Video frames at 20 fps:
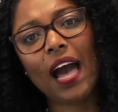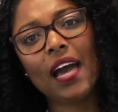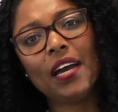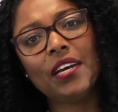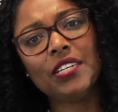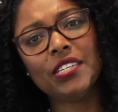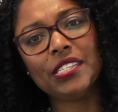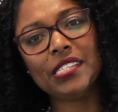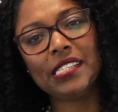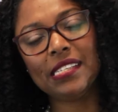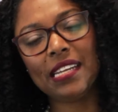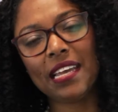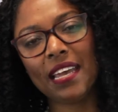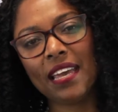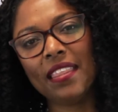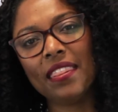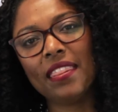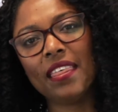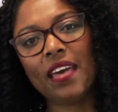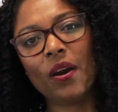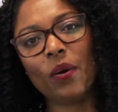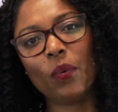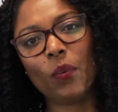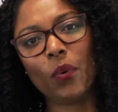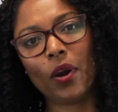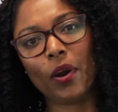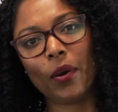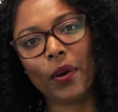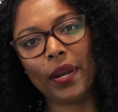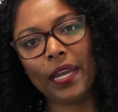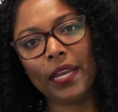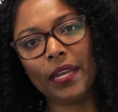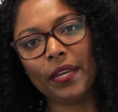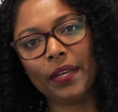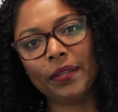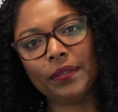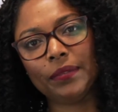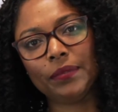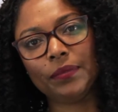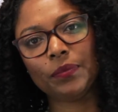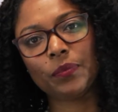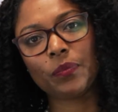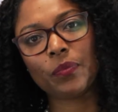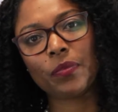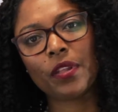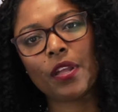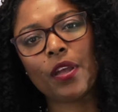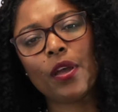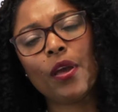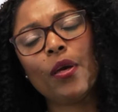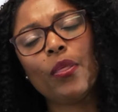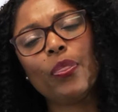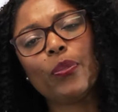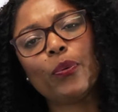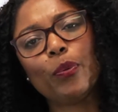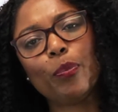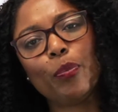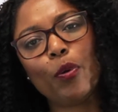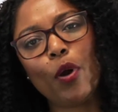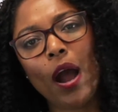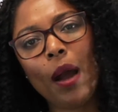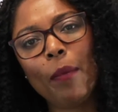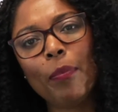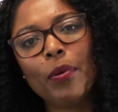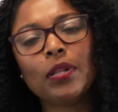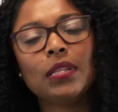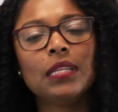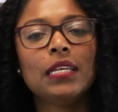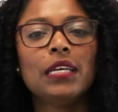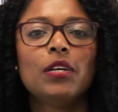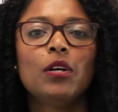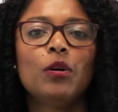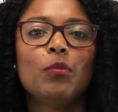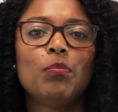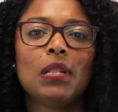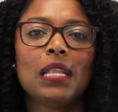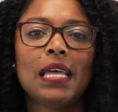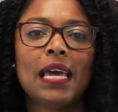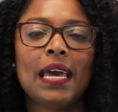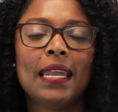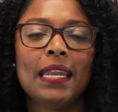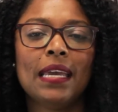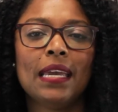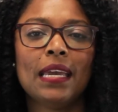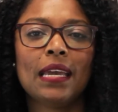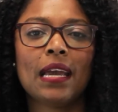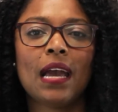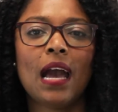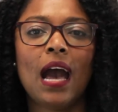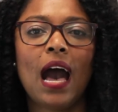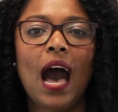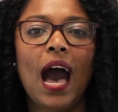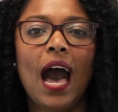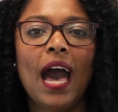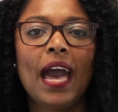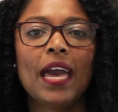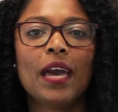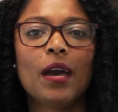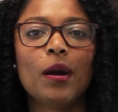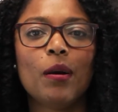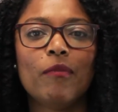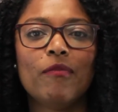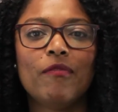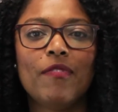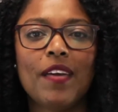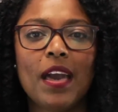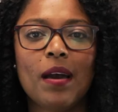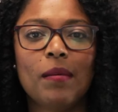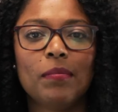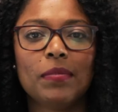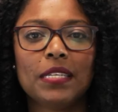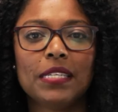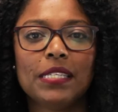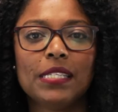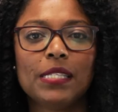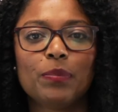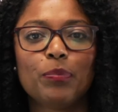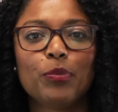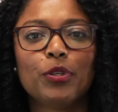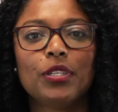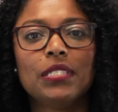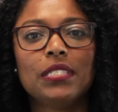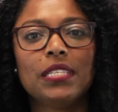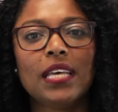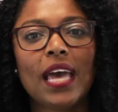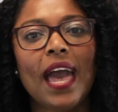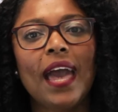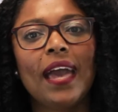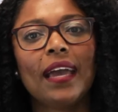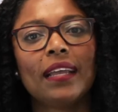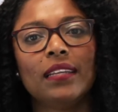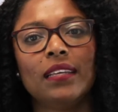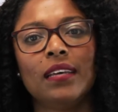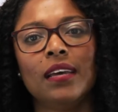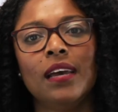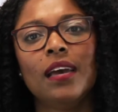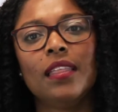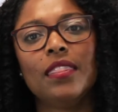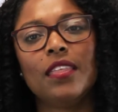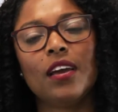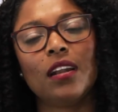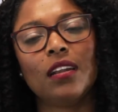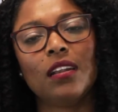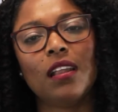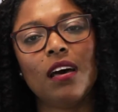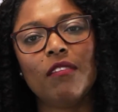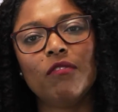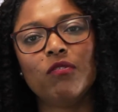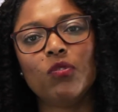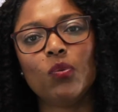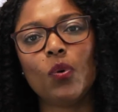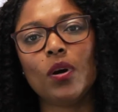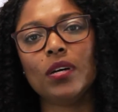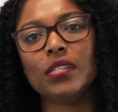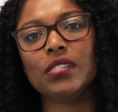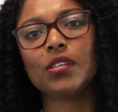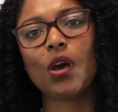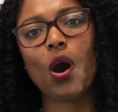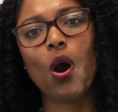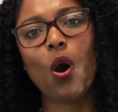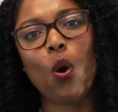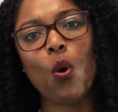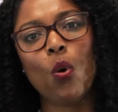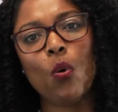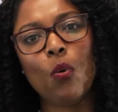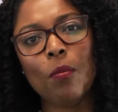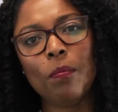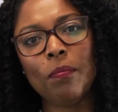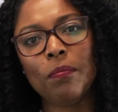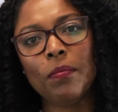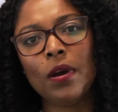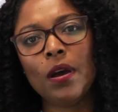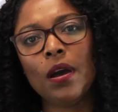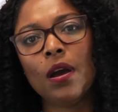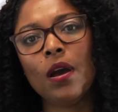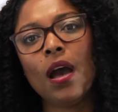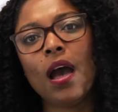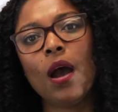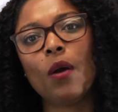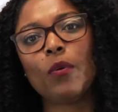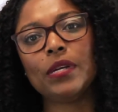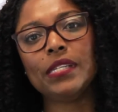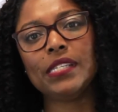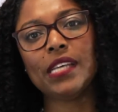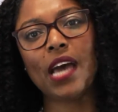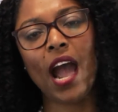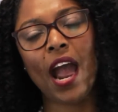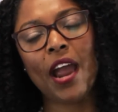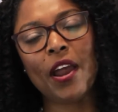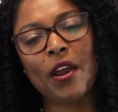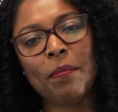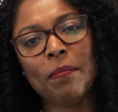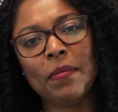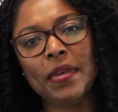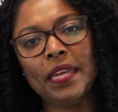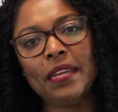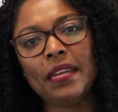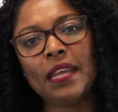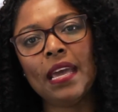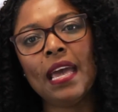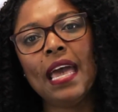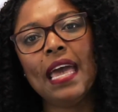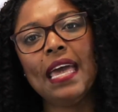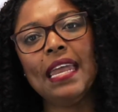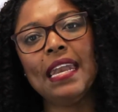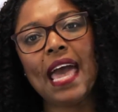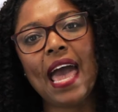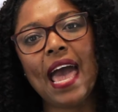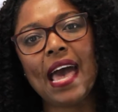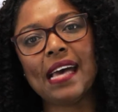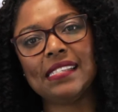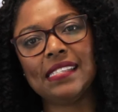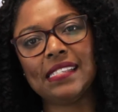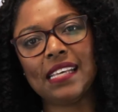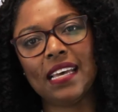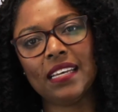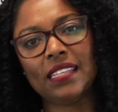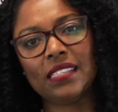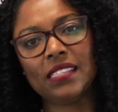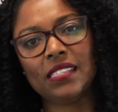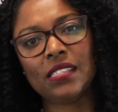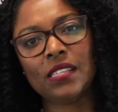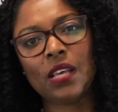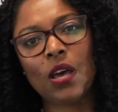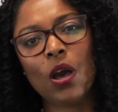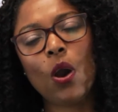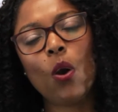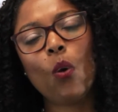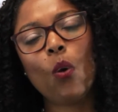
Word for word: I understand that worry. Through proper legal planning, I help families protect their loved one's home, retirement, and assets